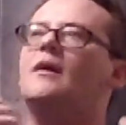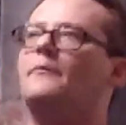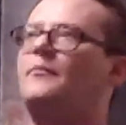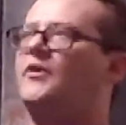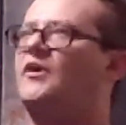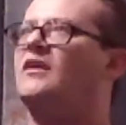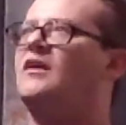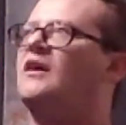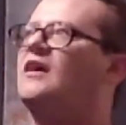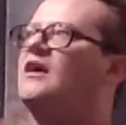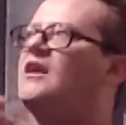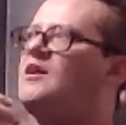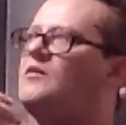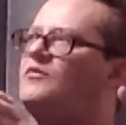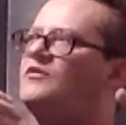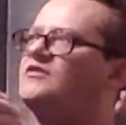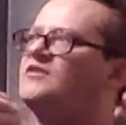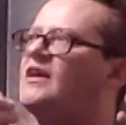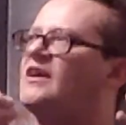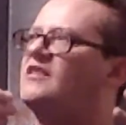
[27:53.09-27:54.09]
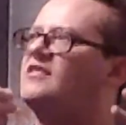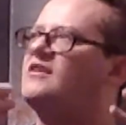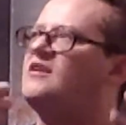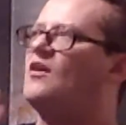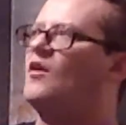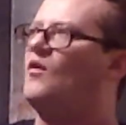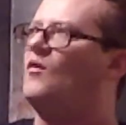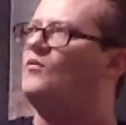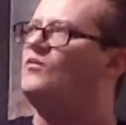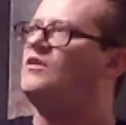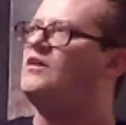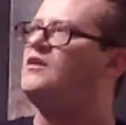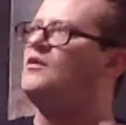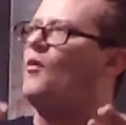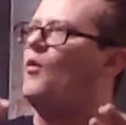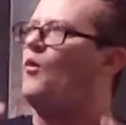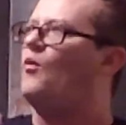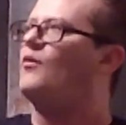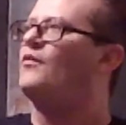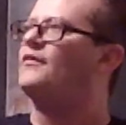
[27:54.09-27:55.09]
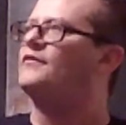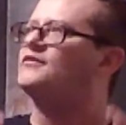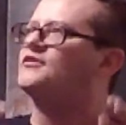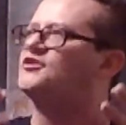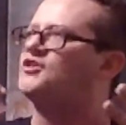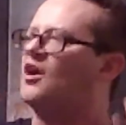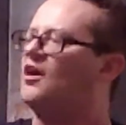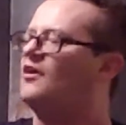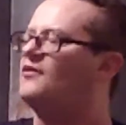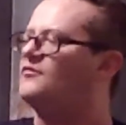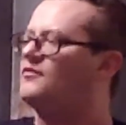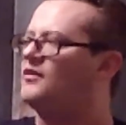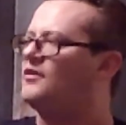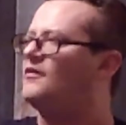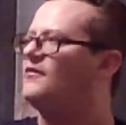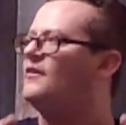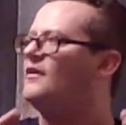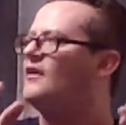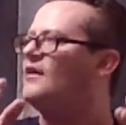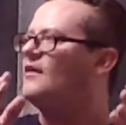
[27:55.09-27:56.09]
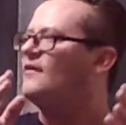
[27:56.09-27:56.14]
But he was like the only horror genre